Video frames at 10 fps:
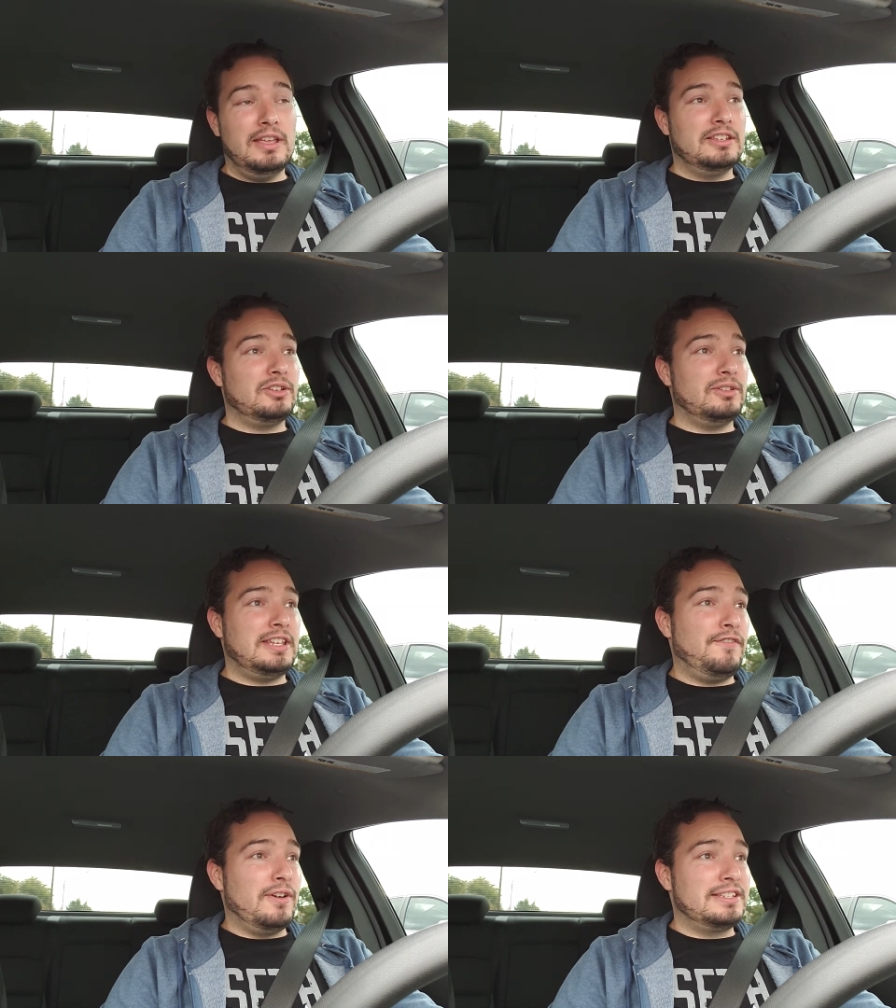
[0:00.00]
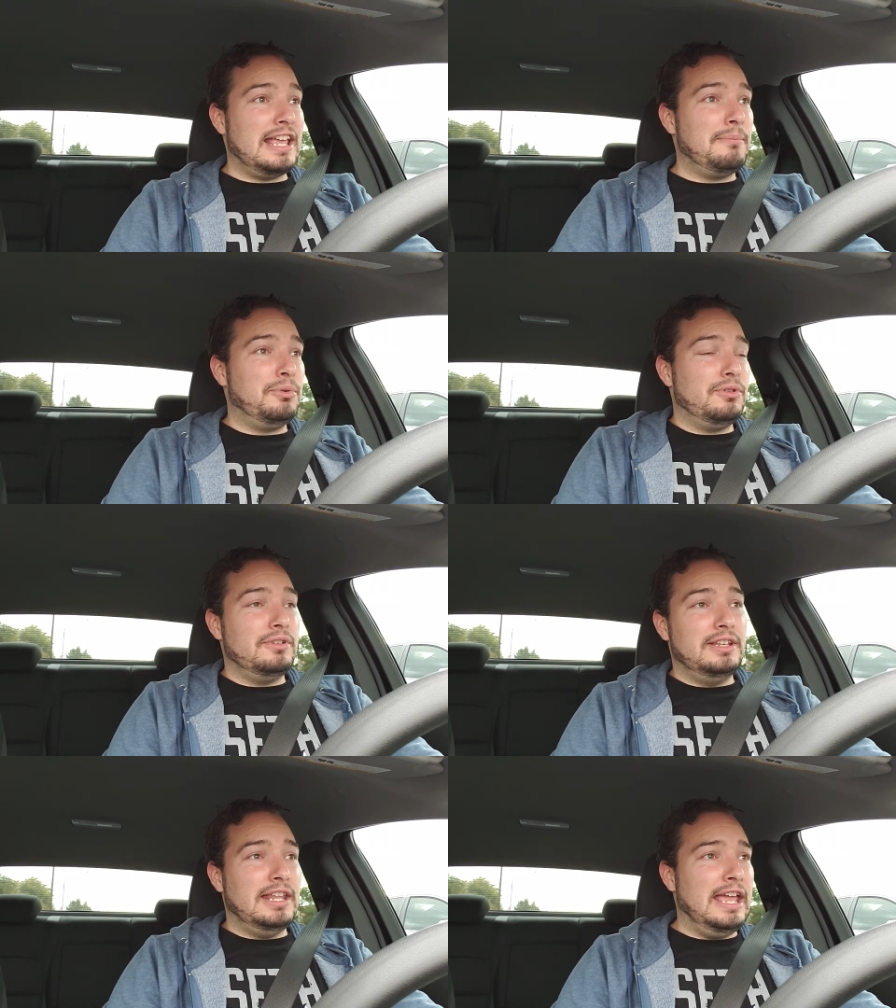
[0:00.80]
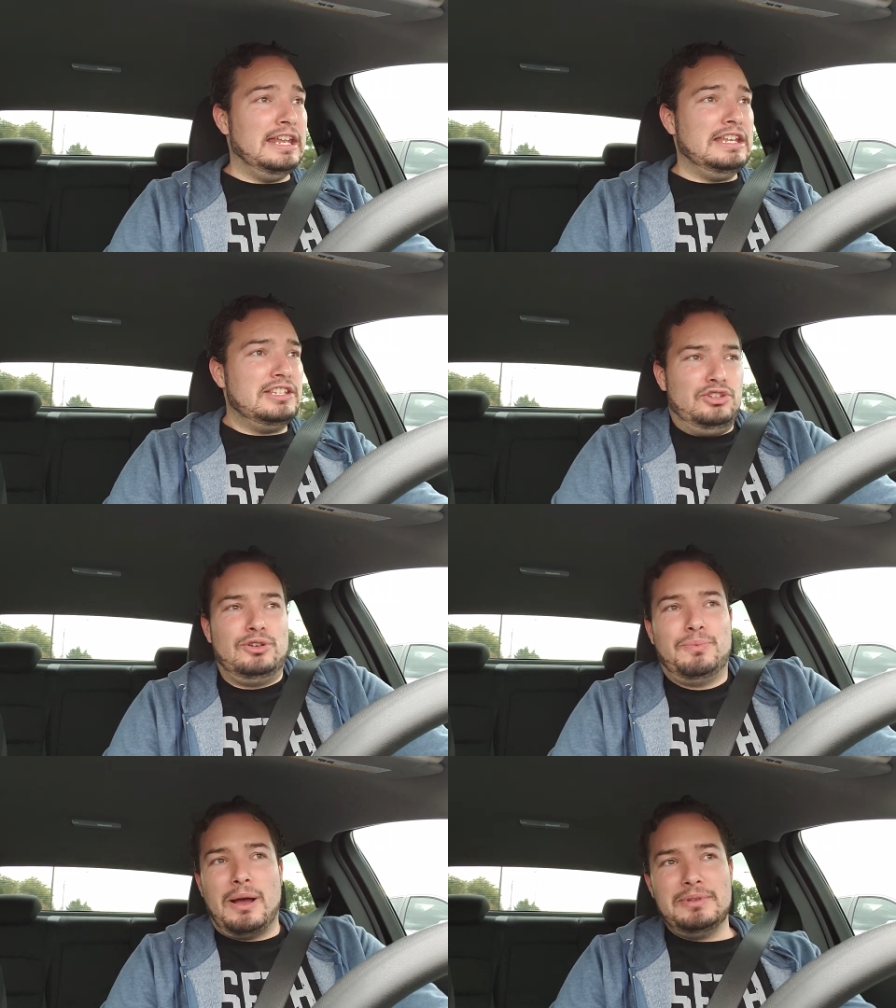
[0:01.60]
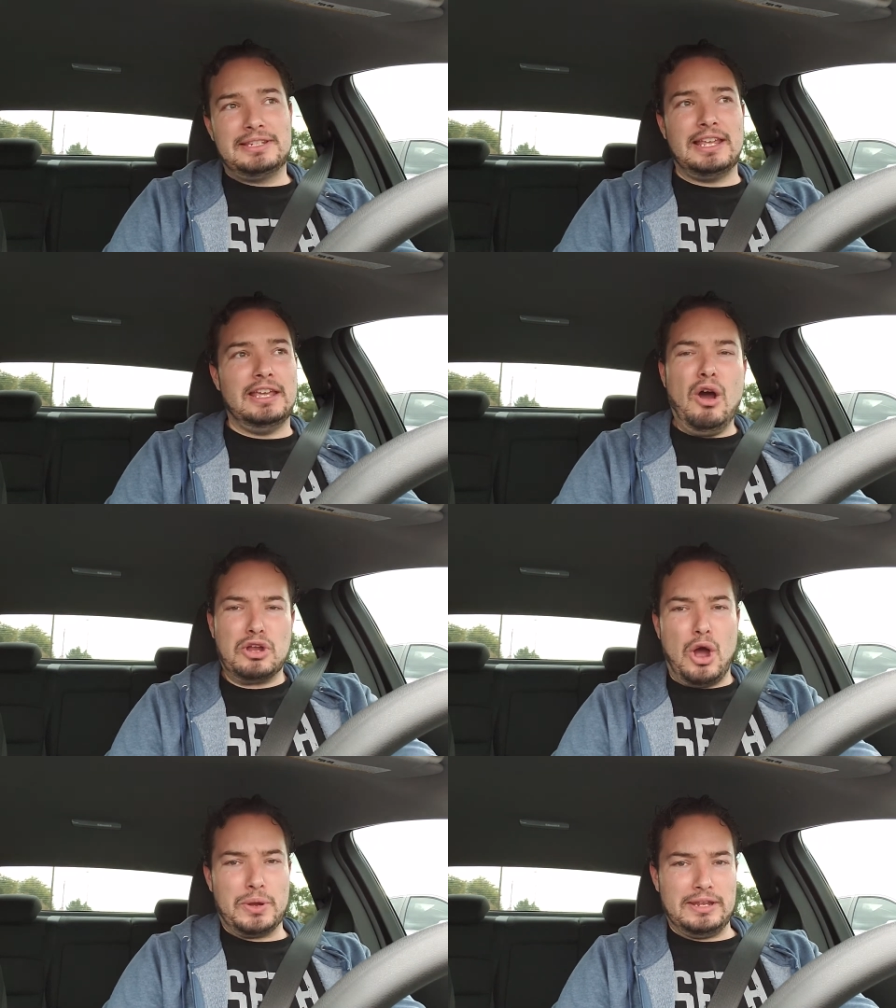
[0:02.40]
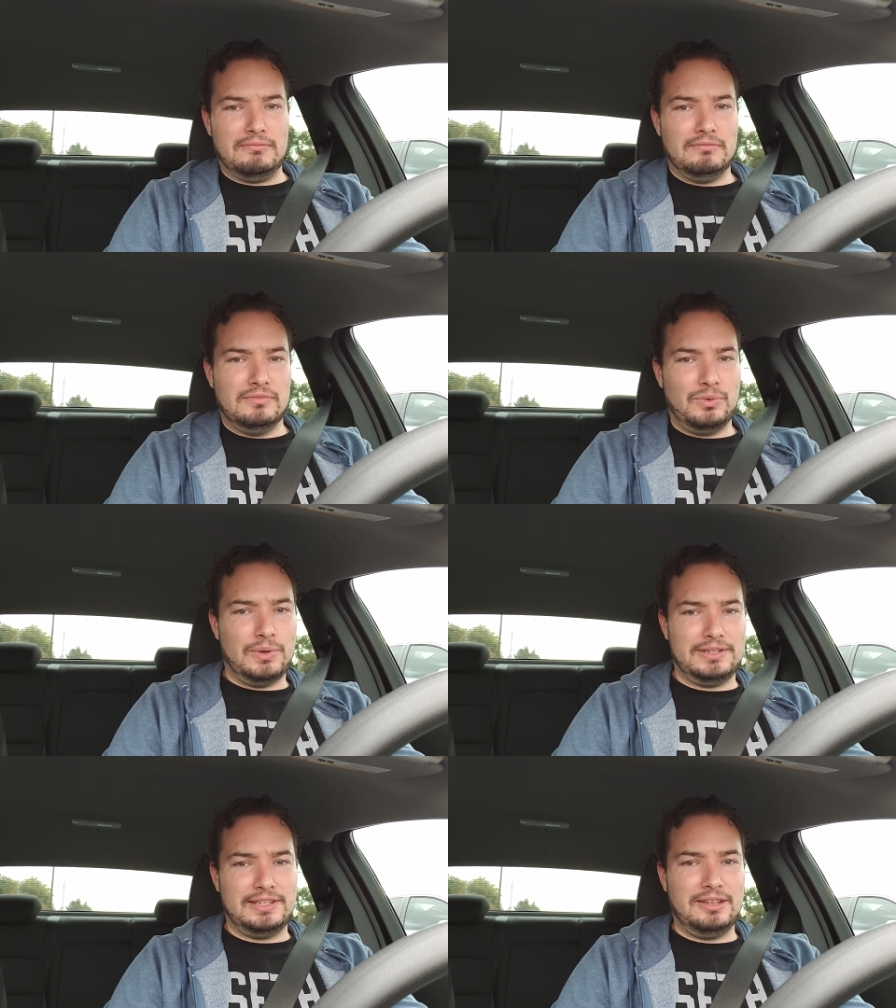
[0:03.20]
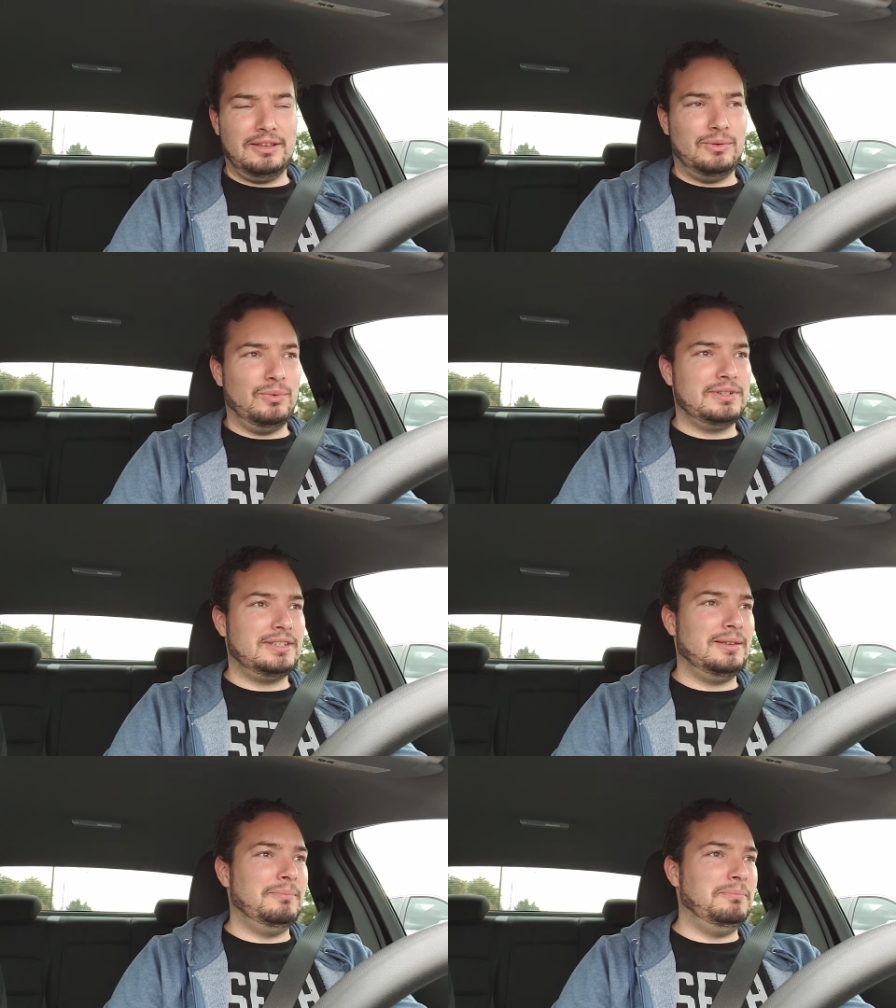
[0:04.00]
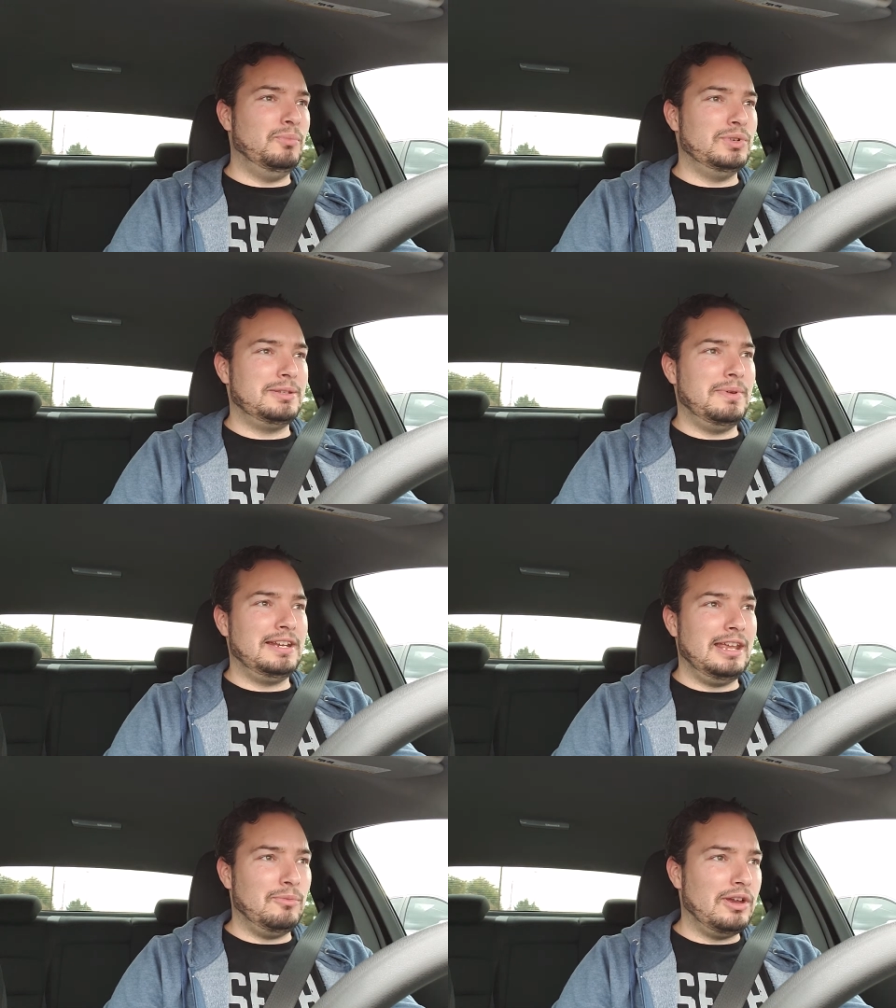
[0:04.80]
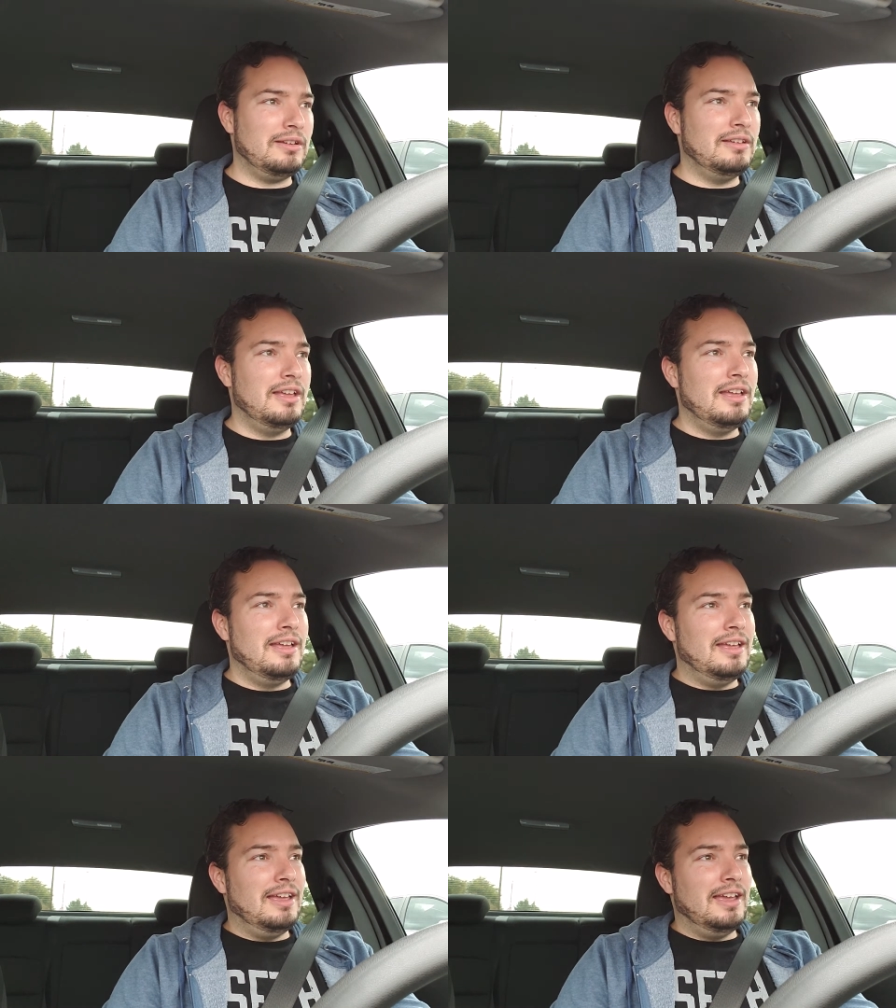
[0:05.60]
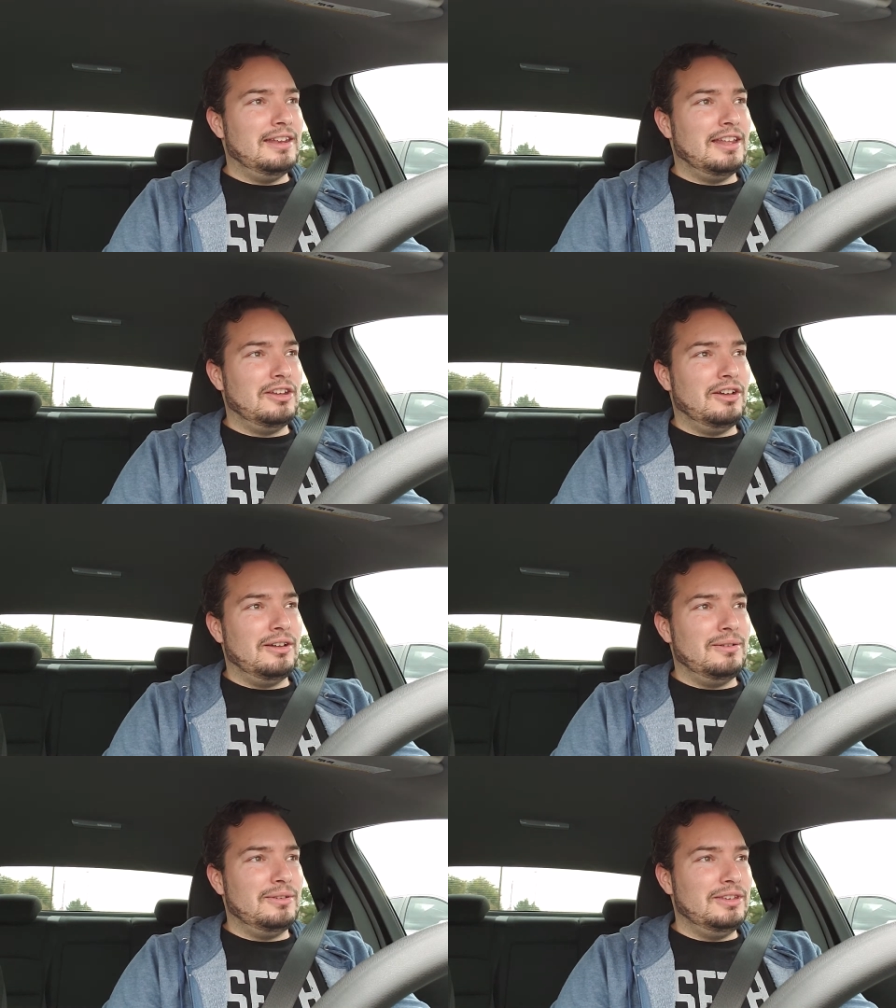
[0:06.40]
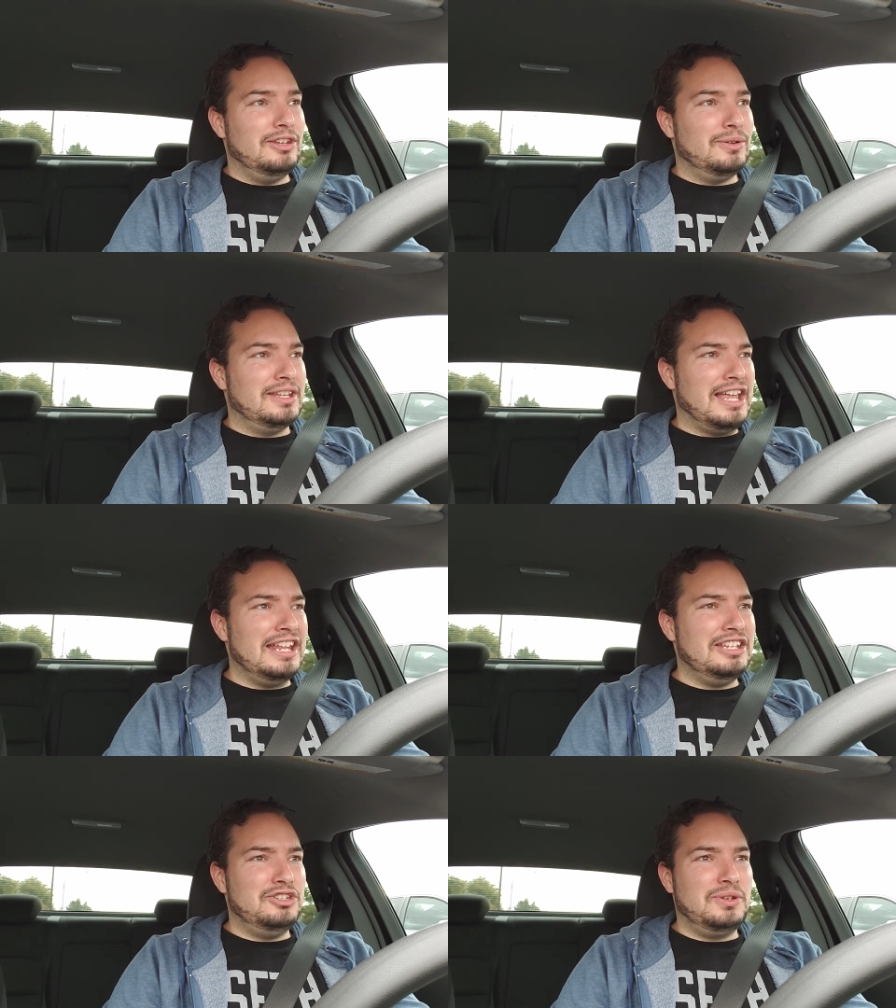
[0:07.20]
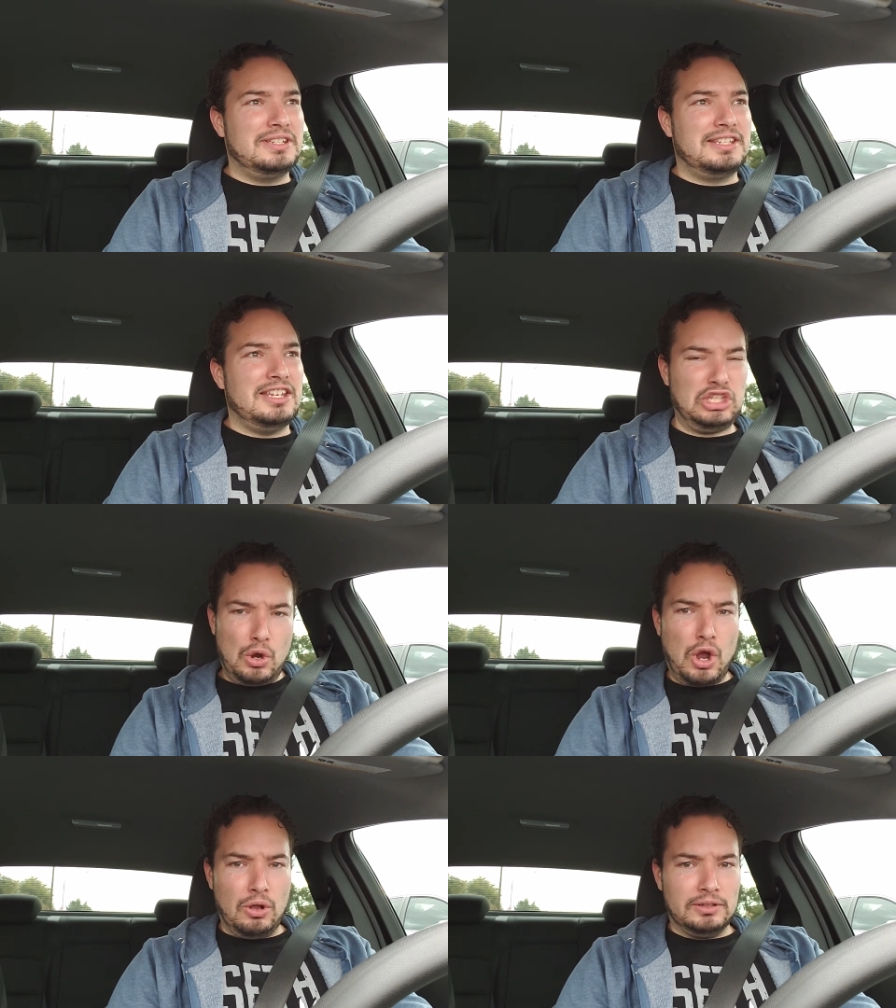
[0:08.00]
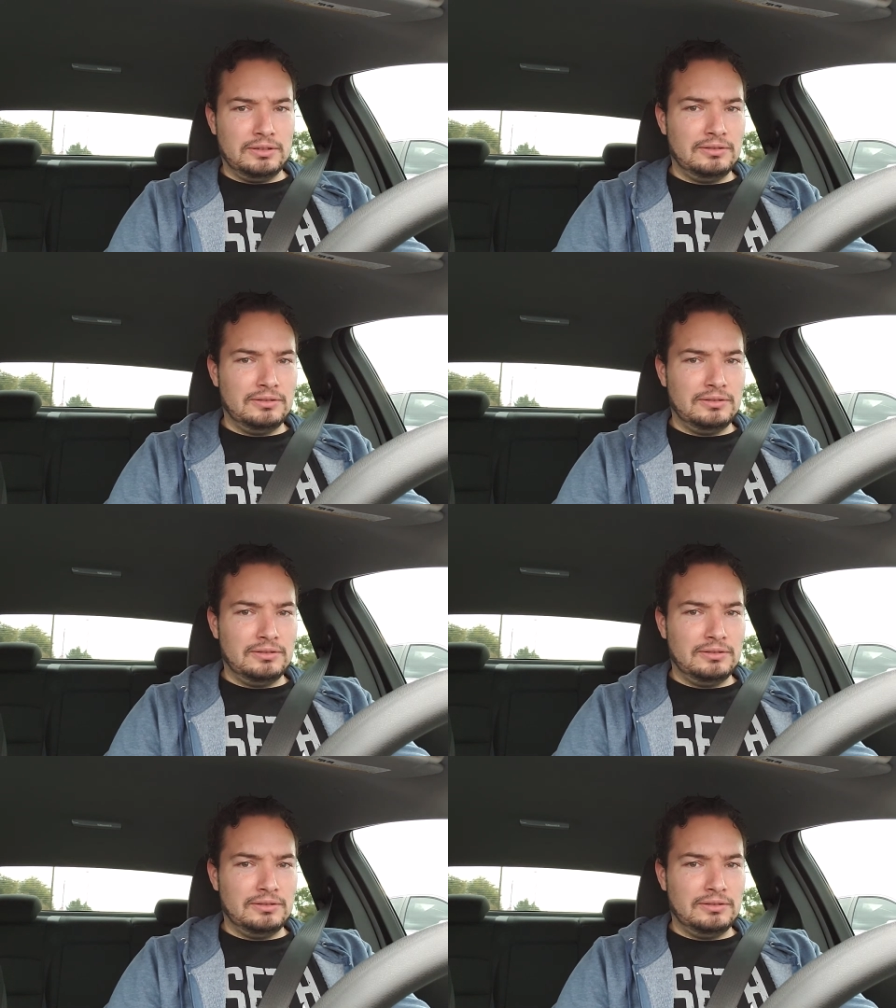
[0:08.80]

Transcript: So say, for example, in the 80s, you could probably say Hulk Hogan was the big name, right? And then, you know, in the 90s, you could say Stone Cold.